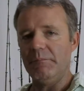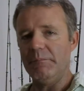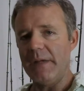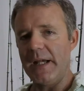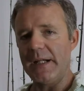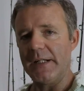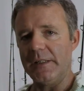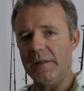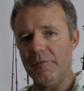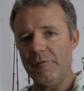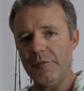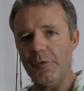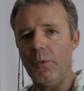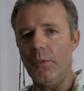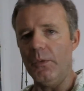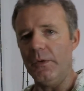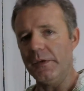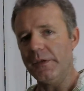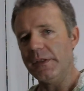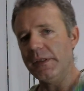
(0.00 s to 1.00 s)
back and
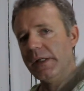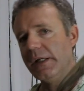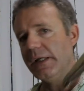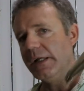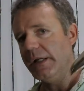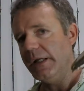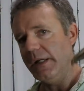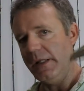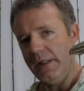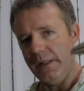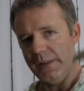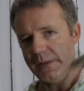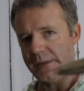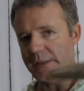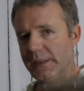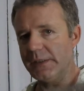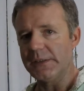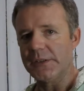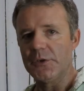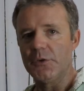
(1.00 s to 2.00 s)
forth, and it
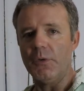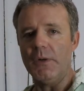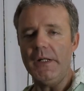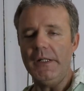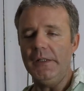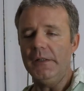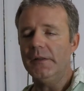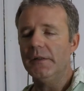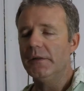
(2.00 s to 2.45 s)
does great.